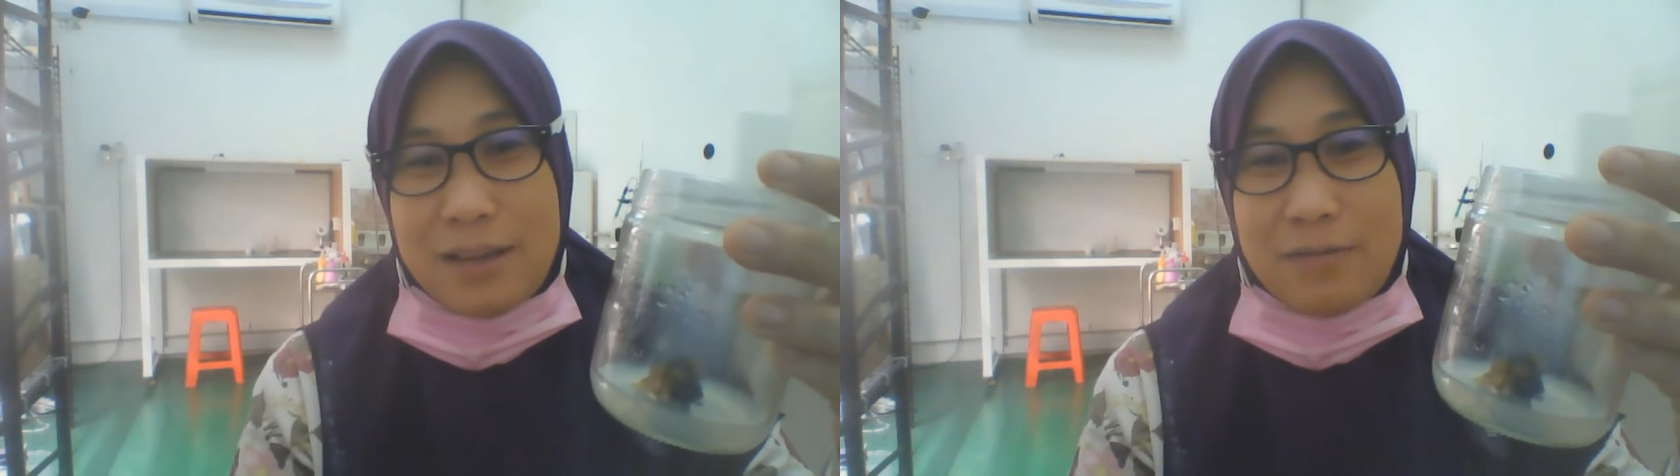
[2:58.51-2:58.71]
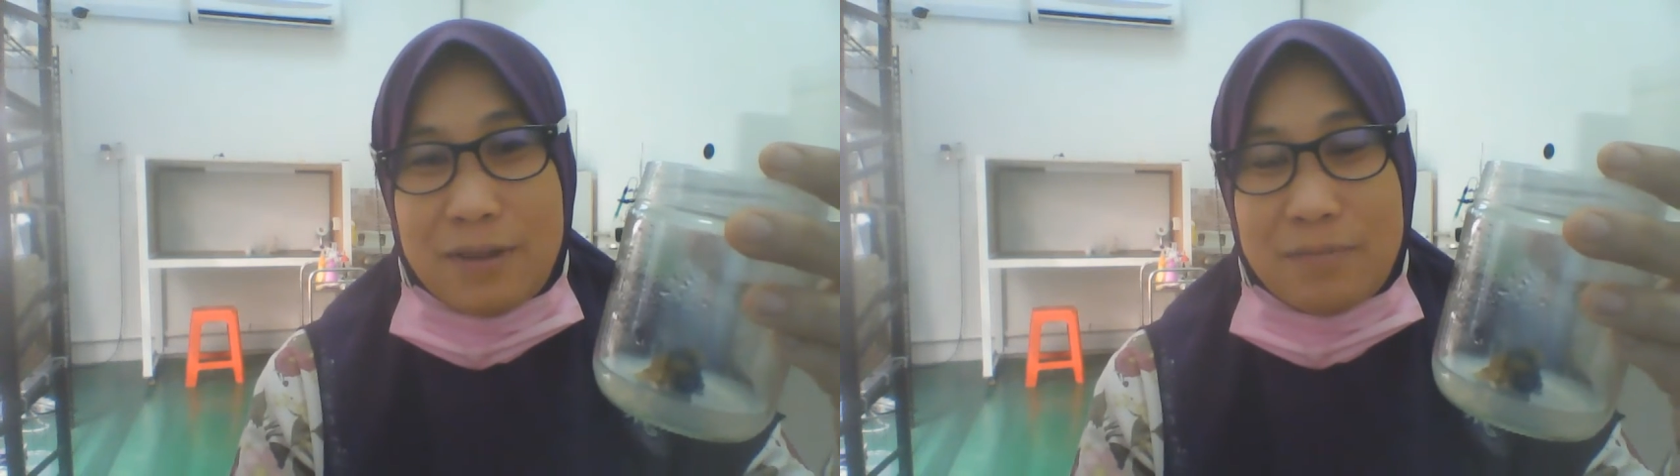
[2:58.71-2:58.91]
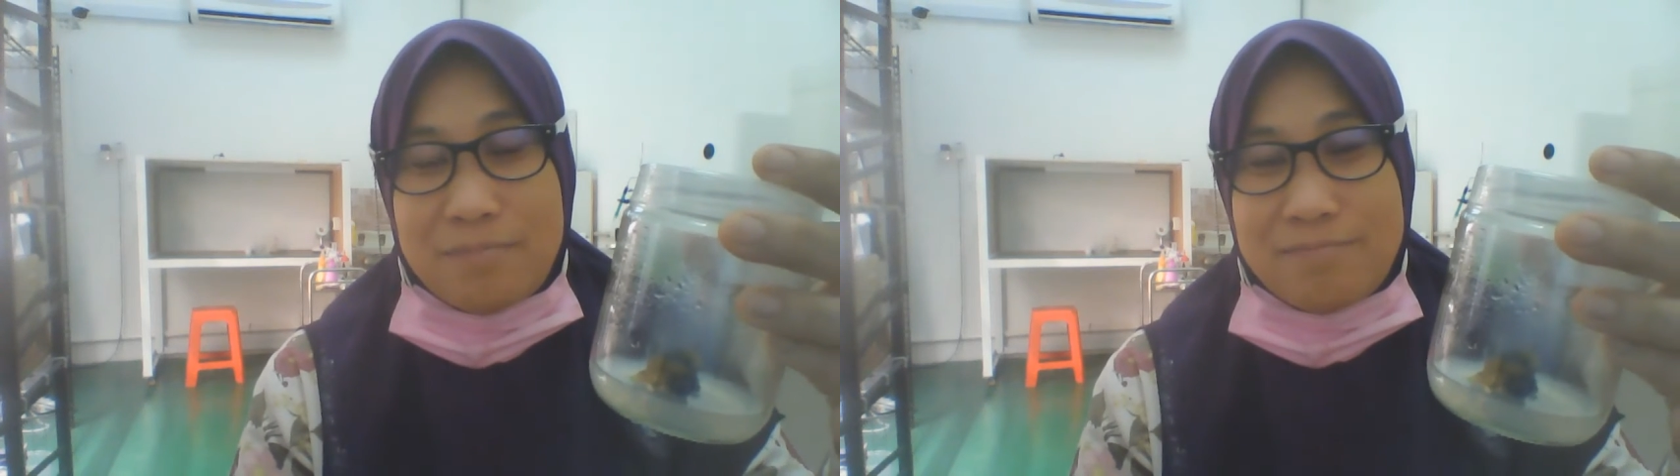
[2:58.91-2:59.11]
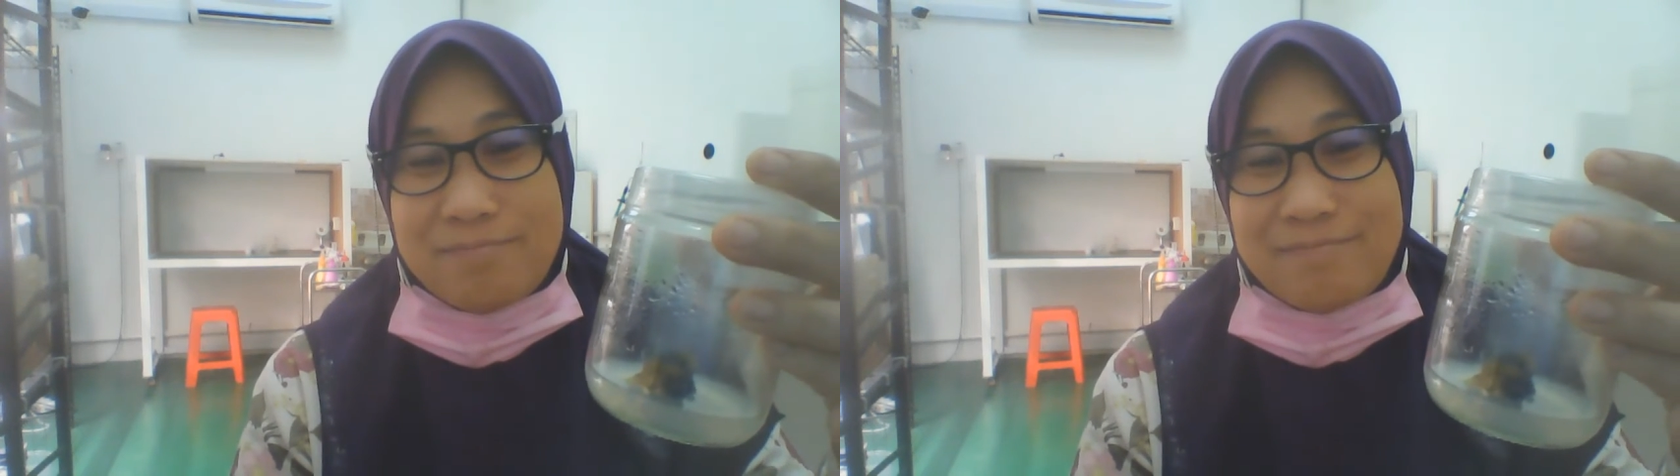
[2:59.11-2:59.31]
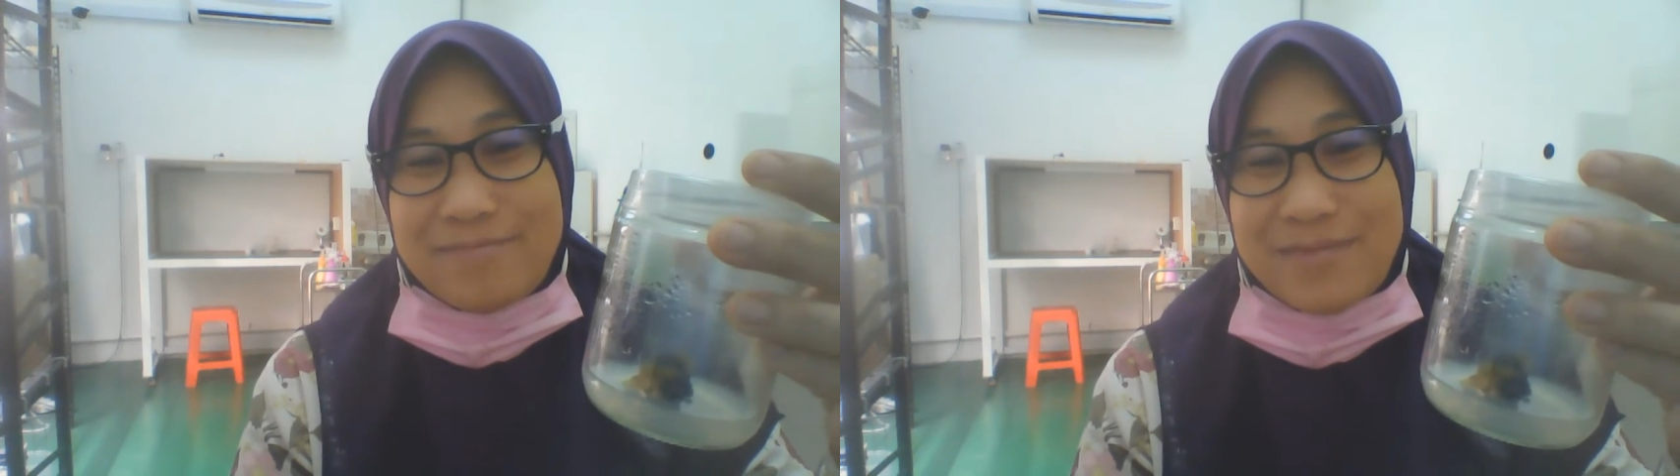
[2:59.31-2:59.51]
developed.
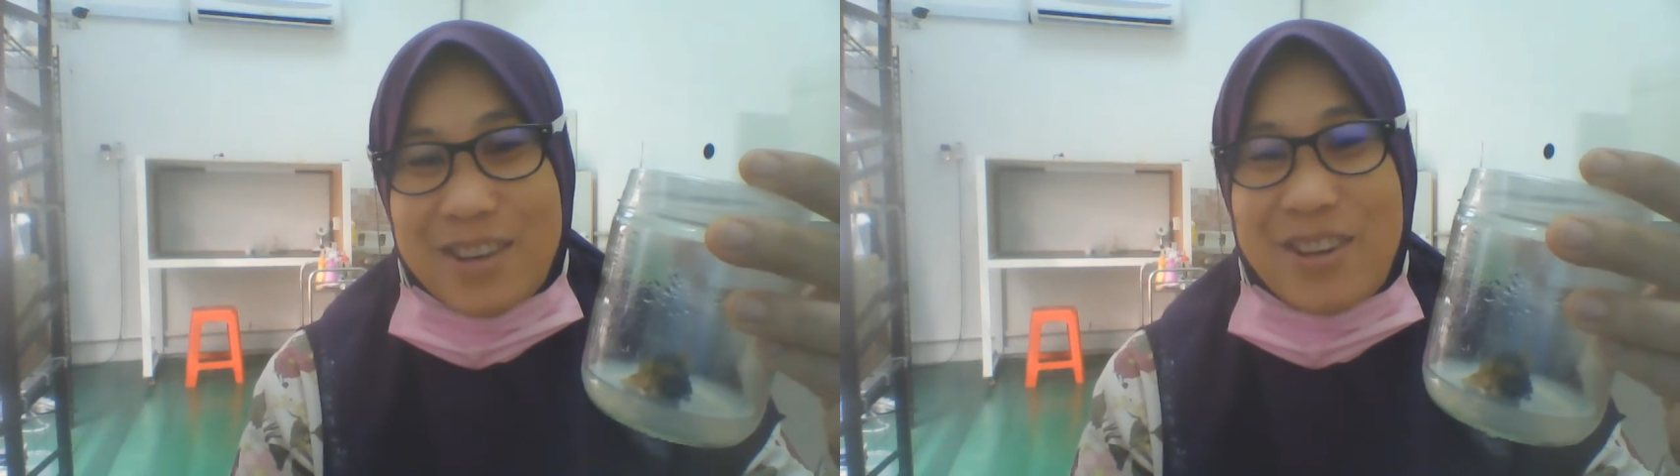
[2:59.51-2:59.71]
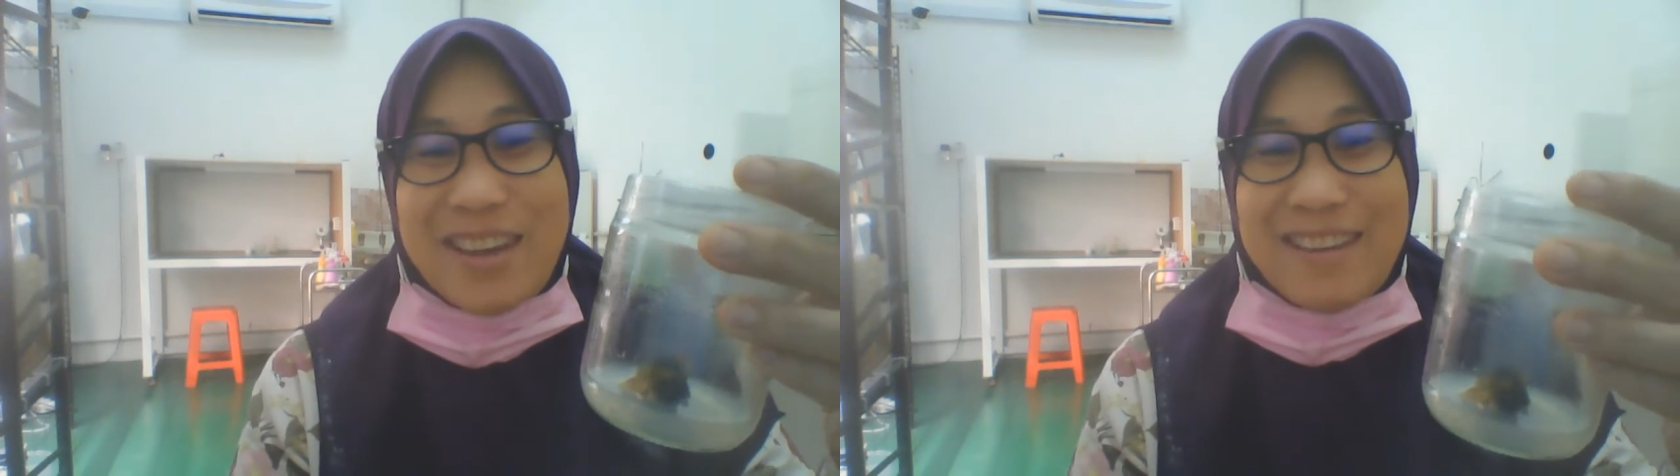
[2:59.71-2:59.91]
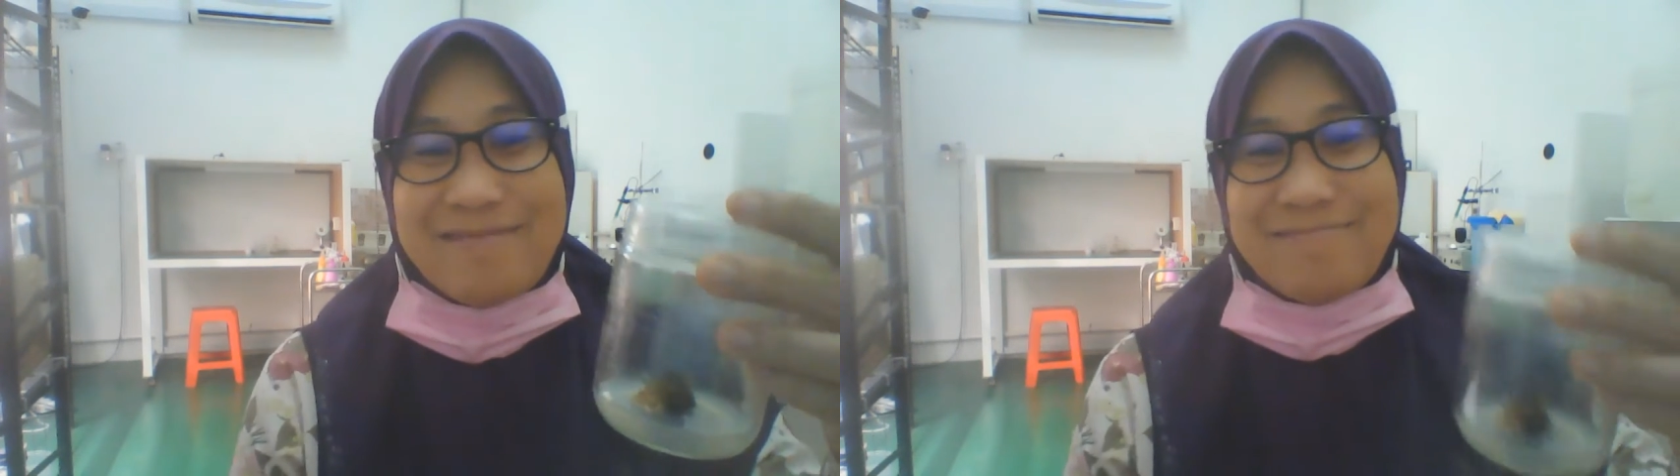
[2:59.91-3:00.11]
Okay.